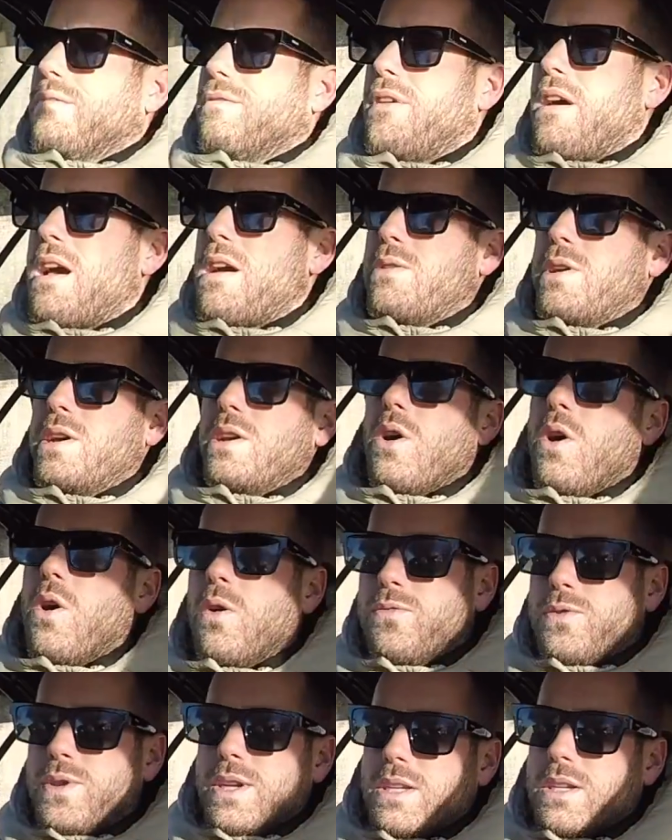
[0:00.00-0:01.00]
variant
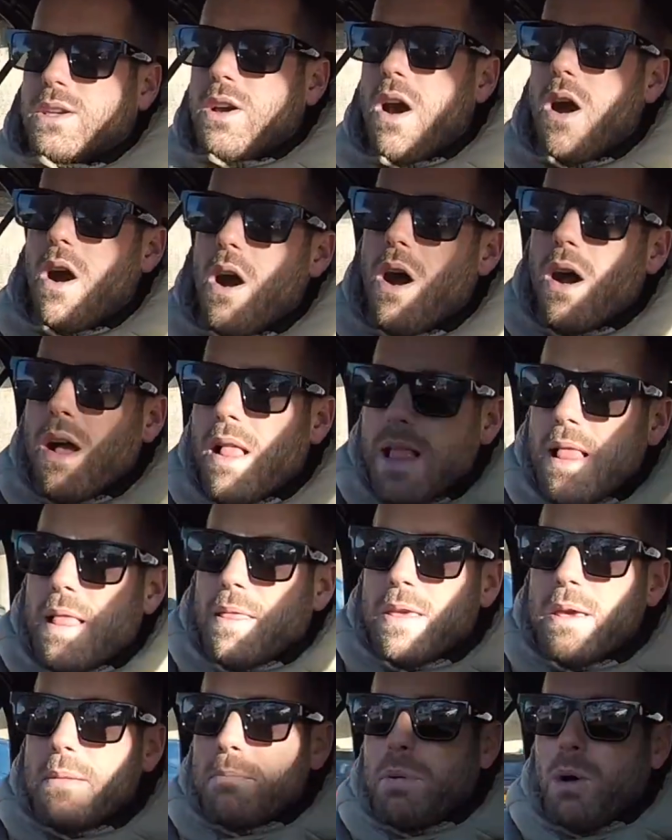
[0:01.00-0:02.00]
of this car.
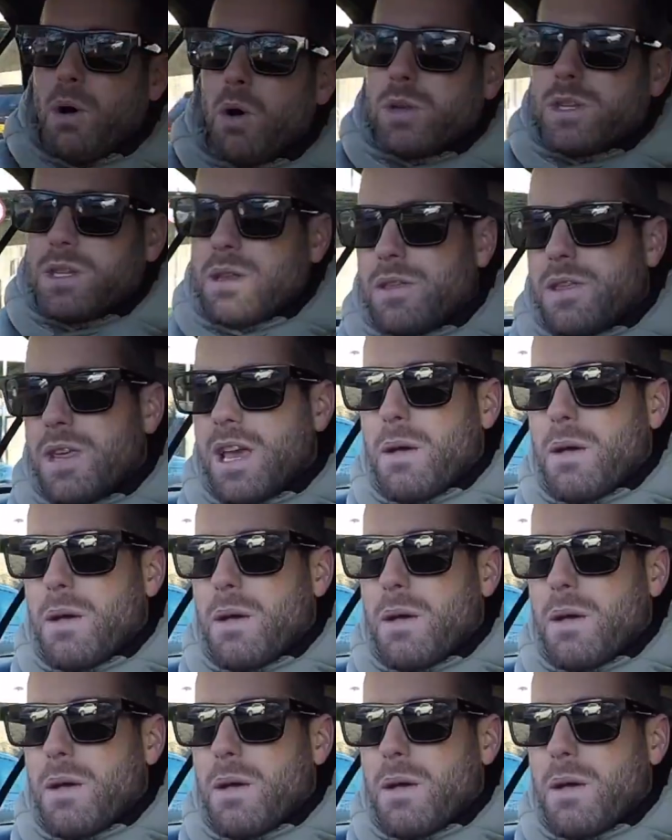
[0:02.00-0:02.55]
The important thing